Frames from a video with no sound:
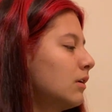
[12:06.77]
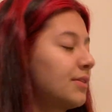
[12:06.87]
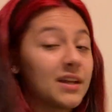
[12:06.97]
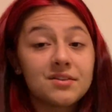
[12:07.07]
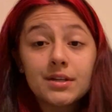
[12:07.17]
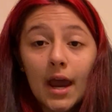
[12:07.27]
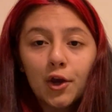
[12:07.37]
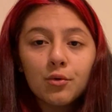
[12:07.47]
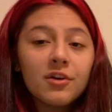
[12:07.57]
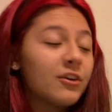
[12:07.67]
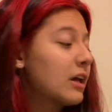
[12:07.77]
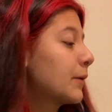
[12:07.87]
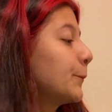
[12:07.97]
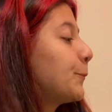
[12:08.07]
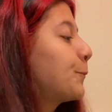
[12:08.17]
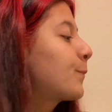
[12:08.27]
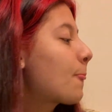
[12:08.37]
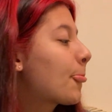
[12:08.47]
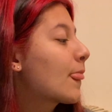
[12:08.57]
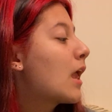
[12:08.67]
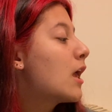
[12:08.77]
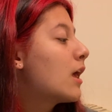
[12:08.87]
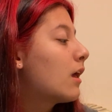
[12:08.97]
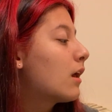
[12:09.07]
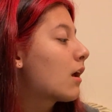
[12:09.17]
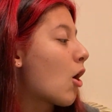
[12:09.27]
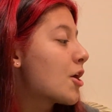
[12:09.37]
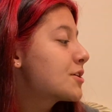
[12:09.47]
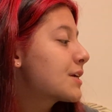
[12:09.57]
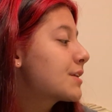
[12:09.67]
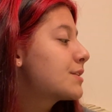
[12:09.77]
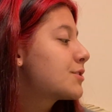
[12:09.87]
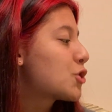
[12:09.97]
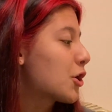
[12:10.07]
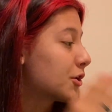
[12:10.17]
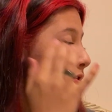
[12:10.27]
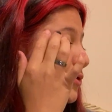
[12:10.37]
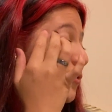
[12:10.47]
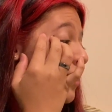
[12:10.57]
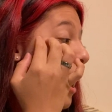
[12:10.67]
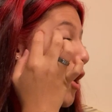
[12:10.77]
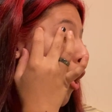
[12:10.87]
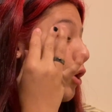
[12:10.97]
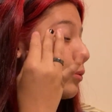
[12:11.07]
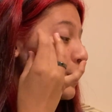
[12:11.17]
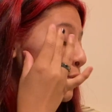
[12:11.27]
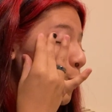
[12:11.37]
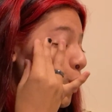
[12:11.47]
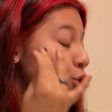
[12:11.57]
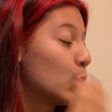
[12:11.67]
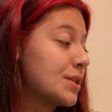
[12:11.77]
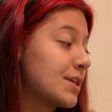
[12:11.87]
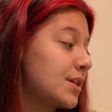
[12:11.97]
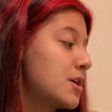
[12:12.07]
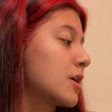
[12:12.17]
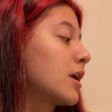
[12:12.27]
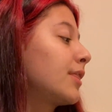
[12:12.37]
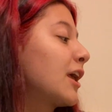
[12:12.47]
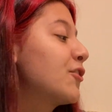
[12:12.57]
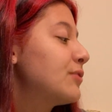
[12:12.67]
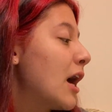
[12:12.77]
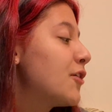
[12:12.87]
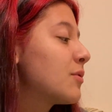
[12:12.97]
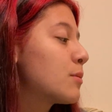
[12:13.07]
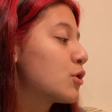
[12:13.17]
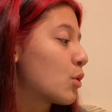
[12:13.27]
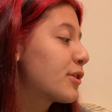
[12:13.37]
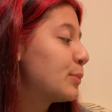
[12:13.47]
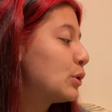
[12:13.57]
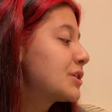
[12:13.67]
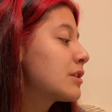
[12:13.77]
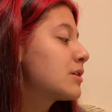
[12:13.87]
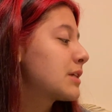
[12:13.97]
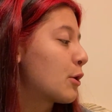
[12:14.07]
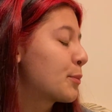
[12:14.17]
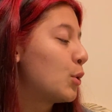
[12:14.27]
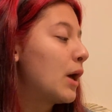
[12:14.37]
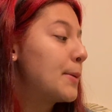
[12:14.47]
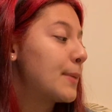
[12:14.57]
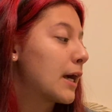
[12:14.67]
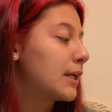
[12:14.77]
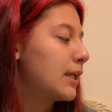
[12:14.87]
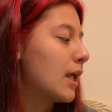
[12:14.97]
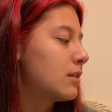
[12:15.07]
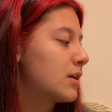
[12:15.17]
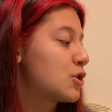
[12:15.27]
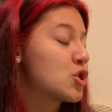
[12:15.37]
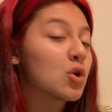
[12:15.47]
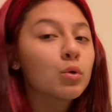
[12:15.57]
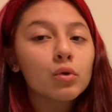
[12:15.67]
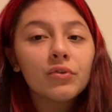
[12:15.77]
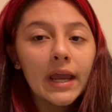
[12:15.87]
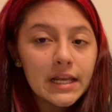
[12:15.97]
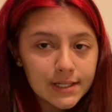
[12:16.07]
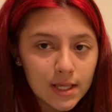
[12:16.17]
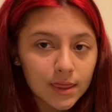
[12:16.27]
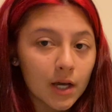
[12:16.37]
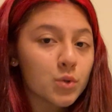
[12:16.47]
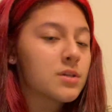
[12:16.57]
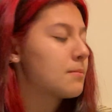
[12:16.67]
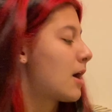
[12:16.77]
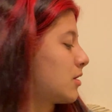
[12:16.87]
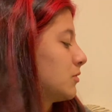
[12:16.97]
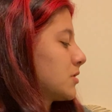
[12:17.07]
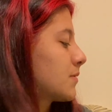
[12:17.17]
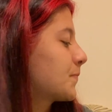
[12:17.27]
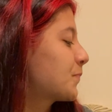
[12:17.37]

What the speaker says: That's tigerific. Arctic terns fly all around the world once a year. They fly from the North Pole to the South Pole and back again. That's a total of 18,000 miles.